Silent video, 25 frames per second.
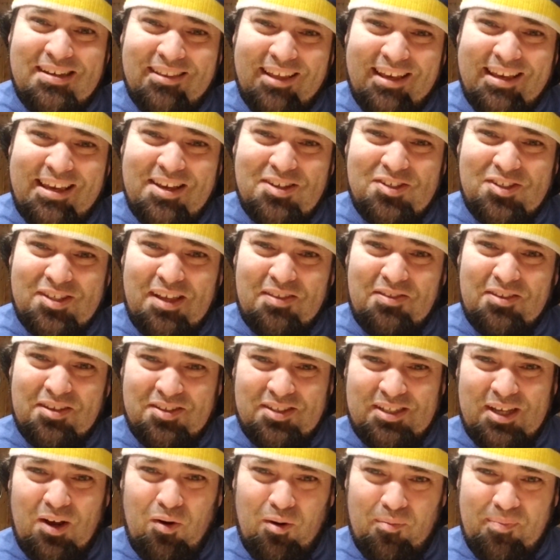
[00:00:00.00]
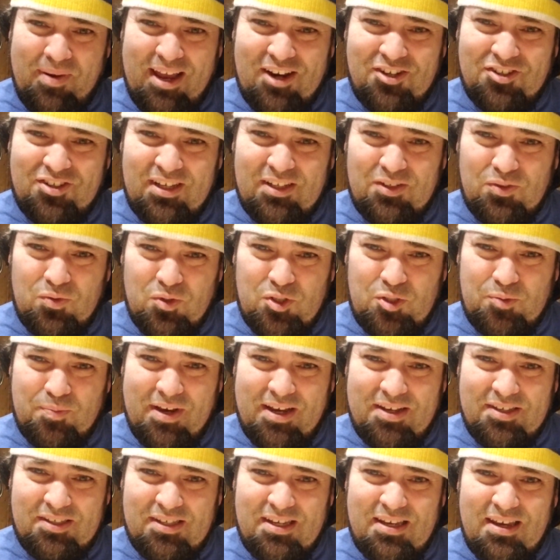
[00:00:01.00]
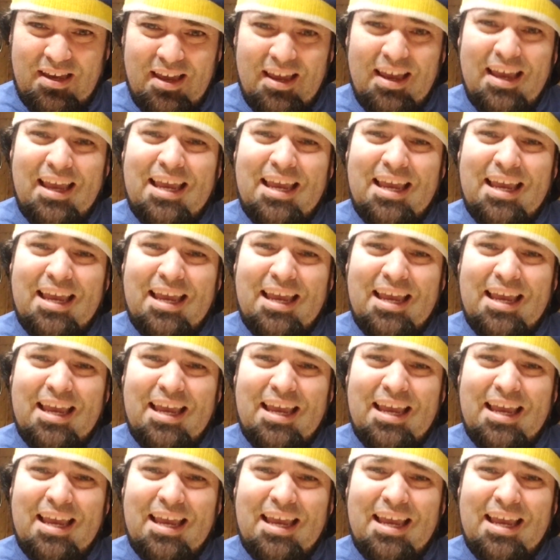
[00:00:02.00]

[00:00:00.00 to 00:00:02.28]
Like he said the Sour Patch Kids were spicy.